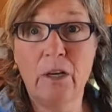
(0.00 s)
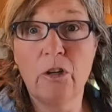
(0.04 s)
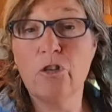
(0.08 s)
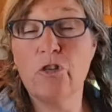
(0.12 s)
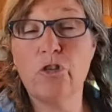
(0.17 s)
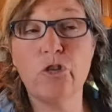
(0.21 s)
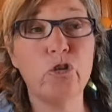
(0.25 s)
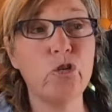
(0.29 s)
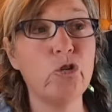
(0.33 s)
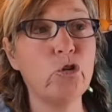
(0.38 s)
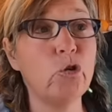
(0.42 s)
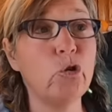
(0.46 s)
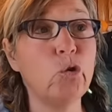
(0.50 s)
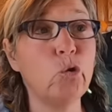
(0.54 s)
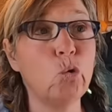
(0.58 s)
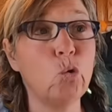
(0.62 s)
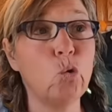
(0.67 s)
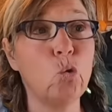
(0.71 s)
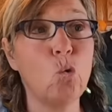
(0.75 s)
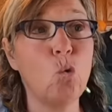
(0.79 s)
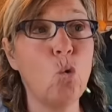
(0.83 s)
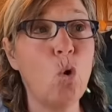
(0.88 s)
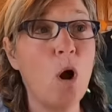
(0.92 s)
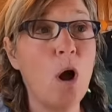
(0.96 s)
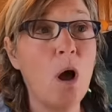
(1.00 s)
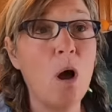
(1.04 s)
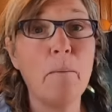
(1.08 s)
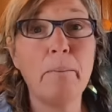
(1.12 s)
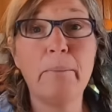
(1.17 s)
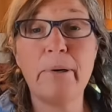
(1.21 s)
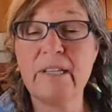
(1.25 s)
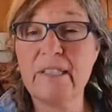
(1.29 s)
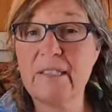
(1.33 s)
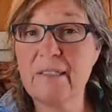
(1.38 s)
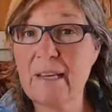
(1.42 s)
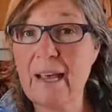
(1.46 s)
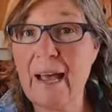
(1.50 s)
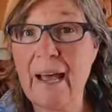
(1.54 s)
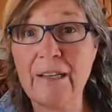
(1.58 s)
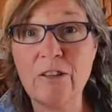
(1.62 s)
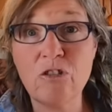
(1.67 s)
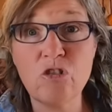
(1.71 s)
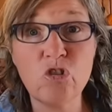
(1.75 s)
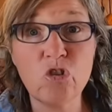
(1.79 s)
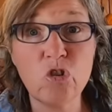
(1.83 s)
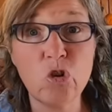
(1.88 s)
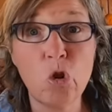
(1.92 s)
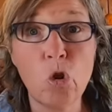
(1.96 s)
to
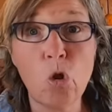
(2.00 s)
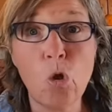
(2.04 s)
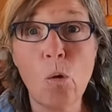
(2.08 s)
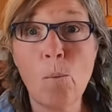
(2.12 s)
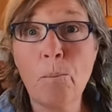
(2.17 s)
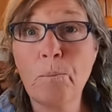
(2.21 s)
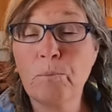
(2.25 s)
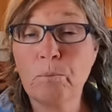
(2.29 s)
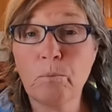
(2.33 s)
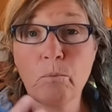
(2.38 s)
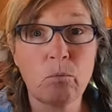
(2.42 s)
potential